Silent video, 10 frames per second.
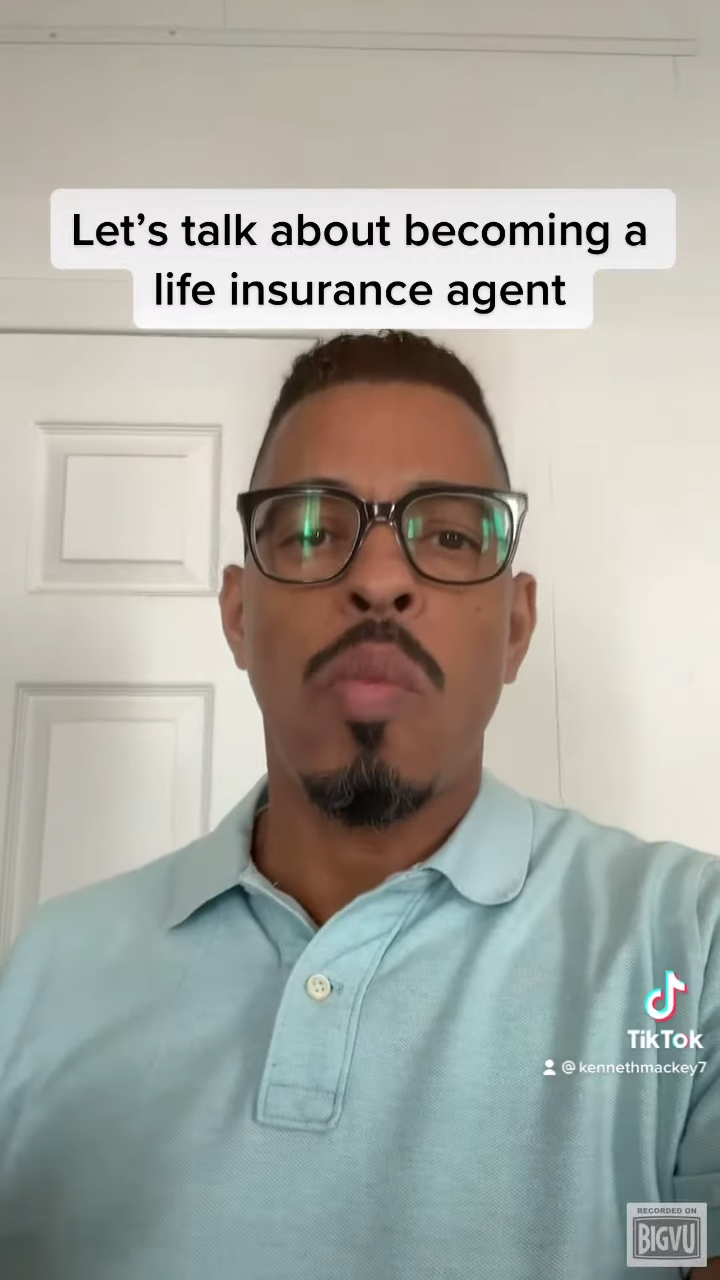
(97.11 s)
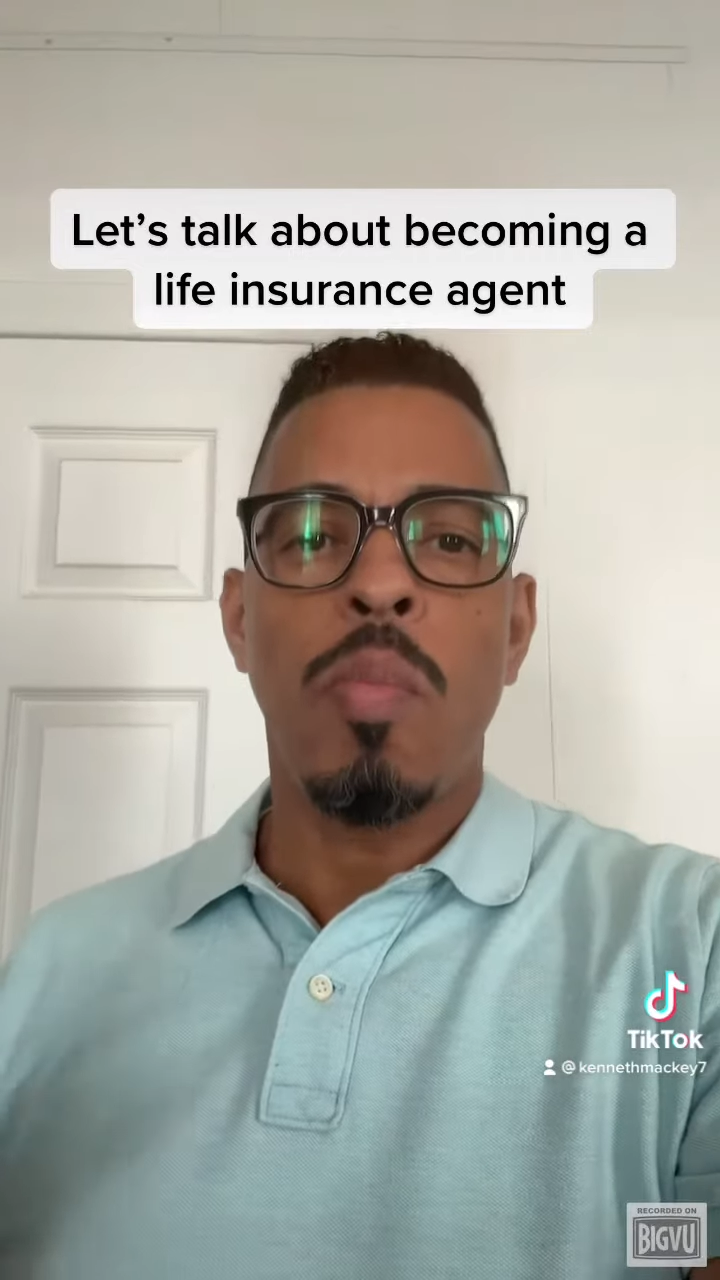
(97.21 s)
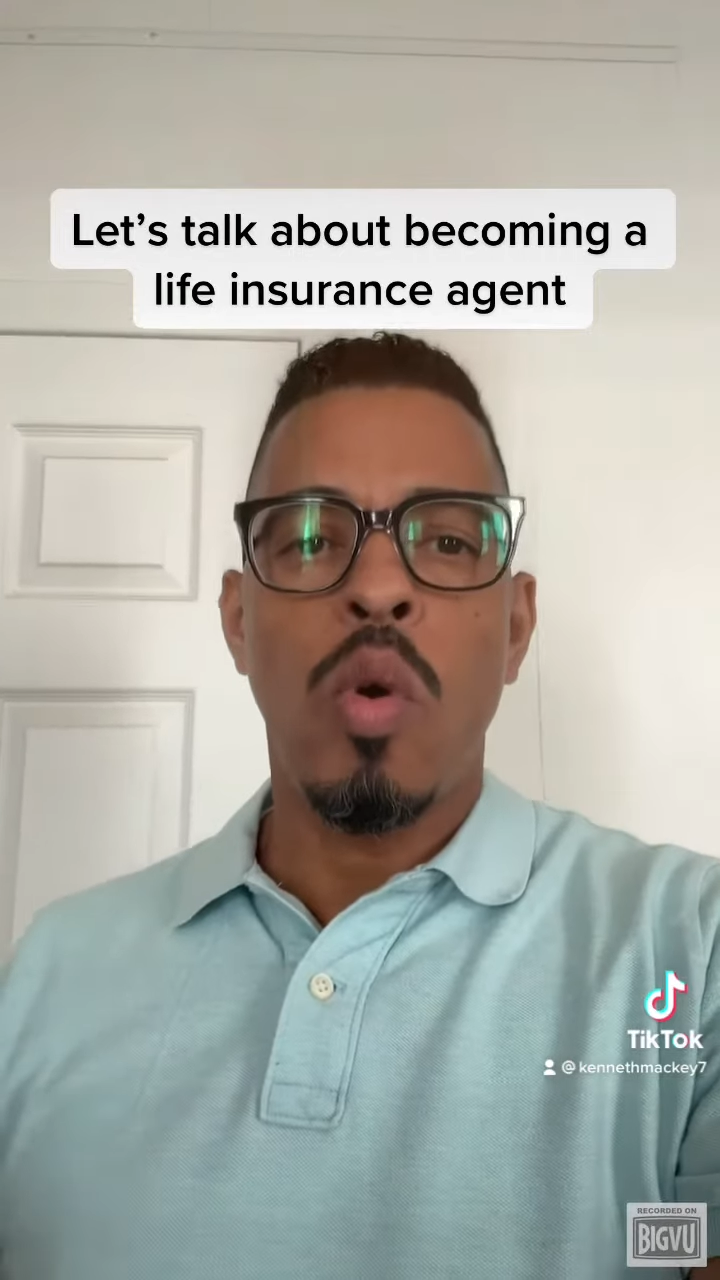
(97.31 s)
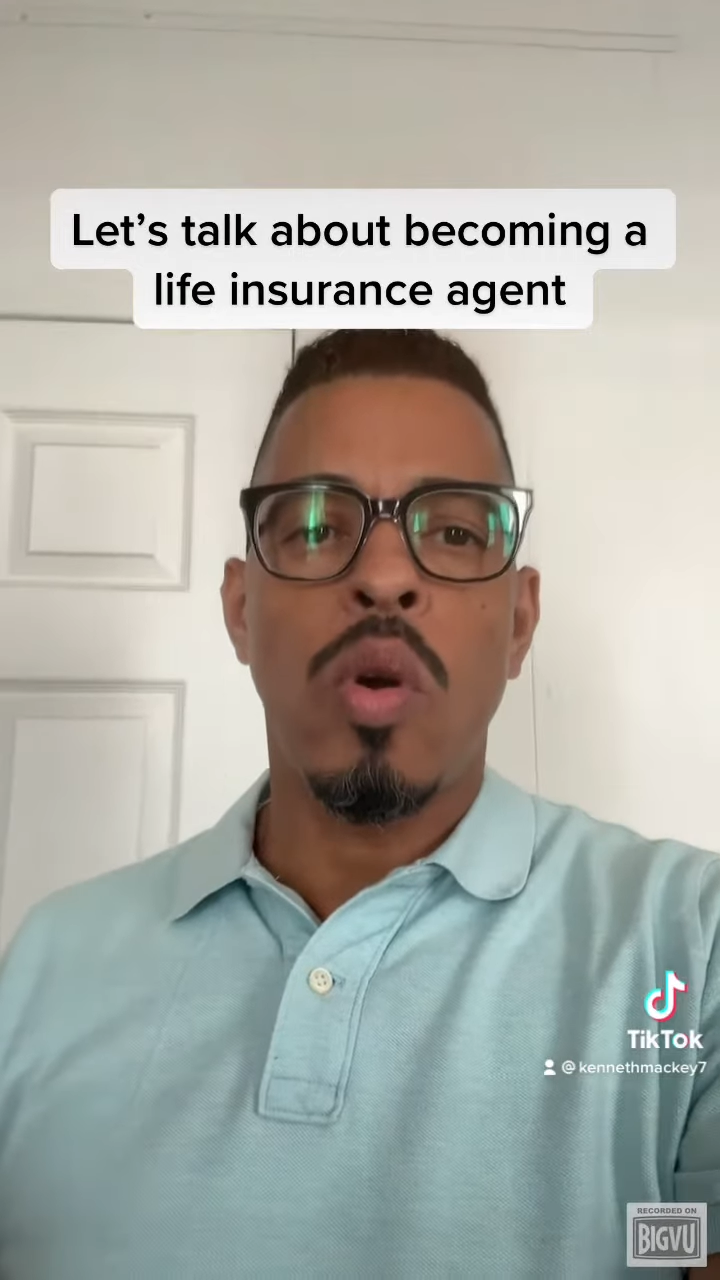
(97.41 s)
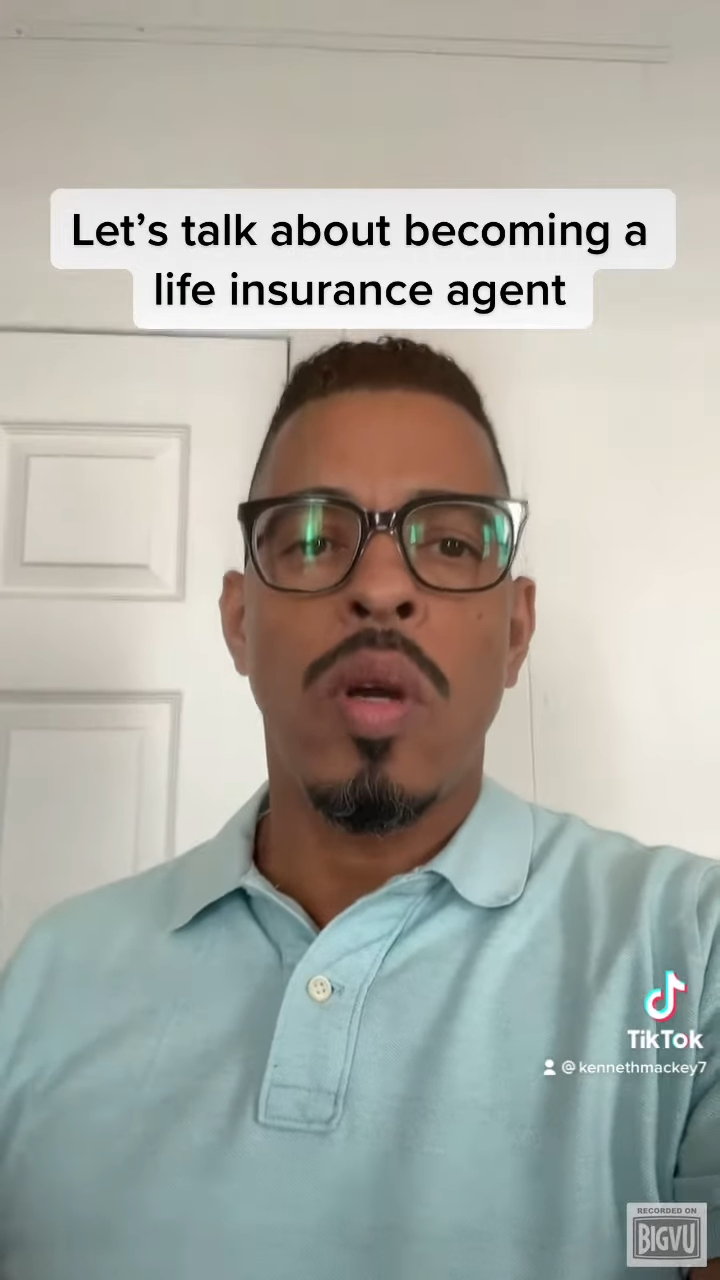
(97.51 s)

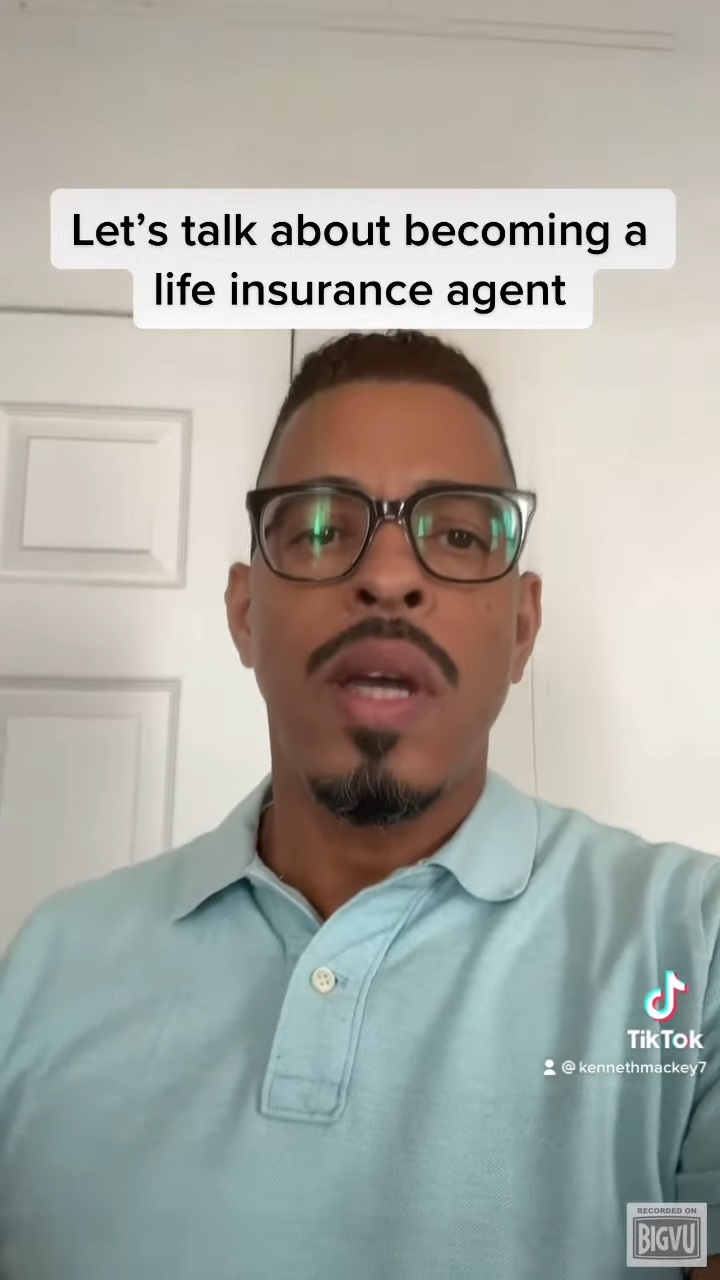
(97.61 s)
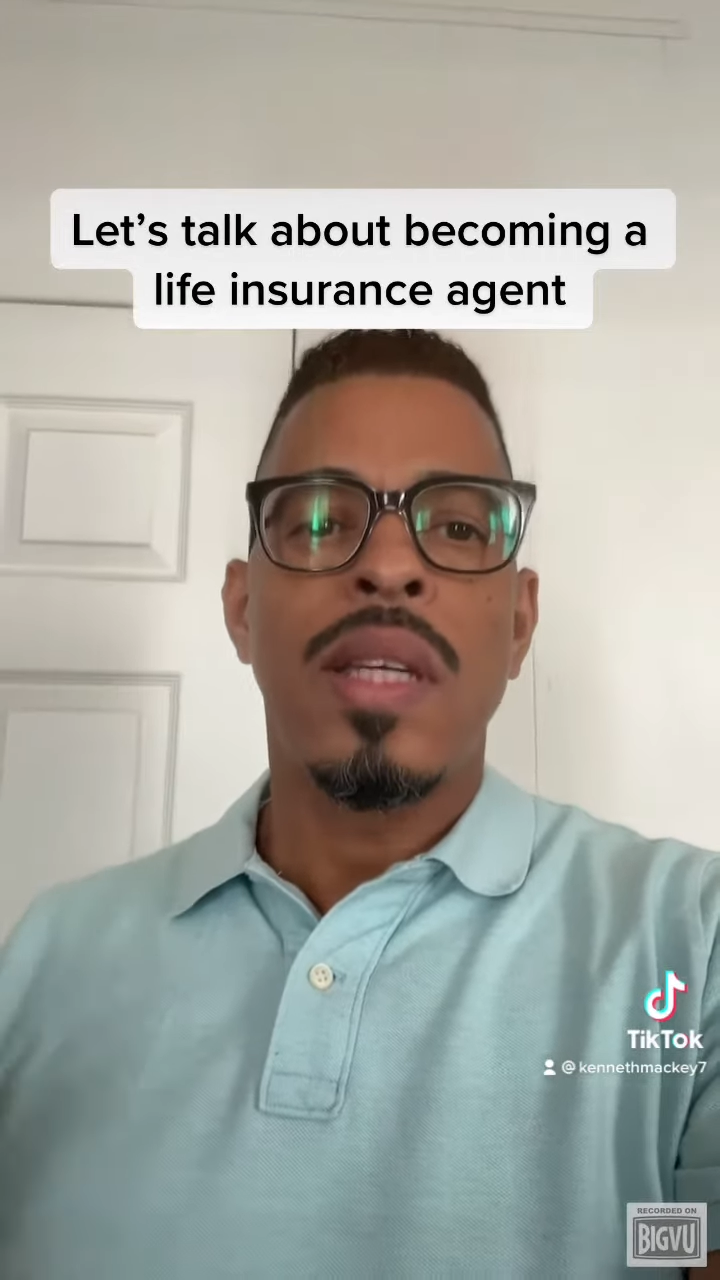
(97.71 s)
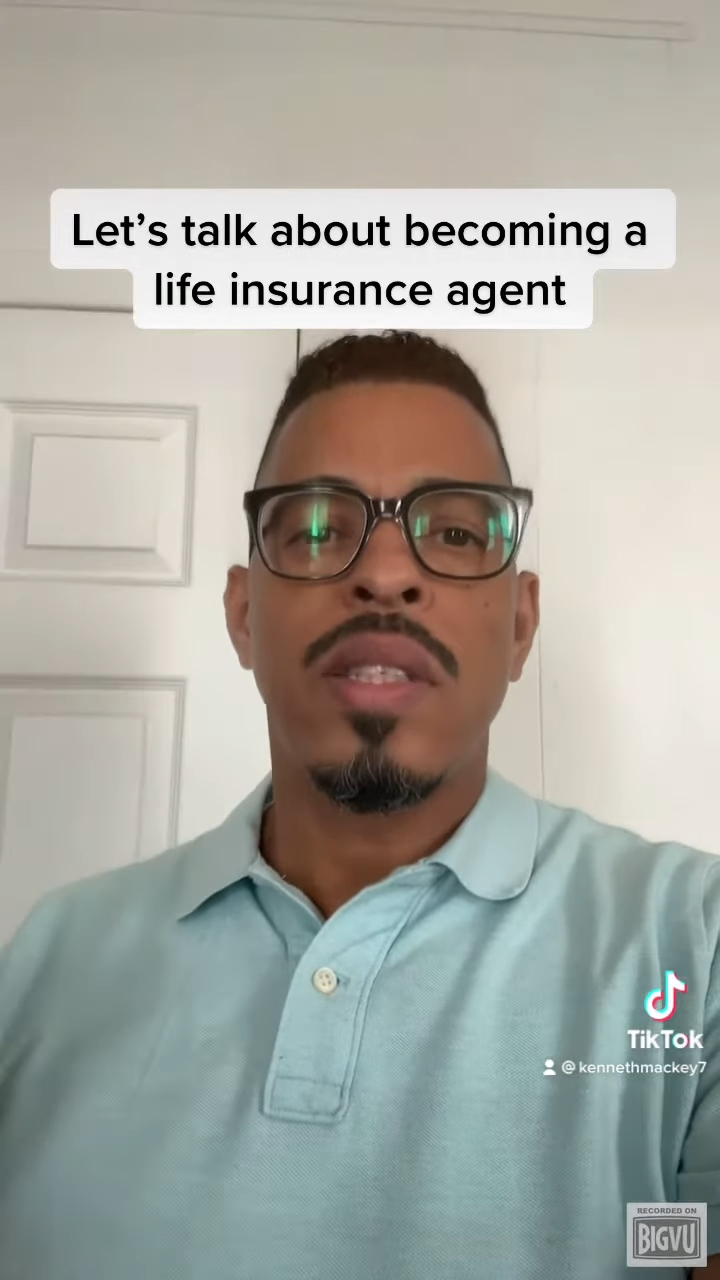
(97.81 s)
more,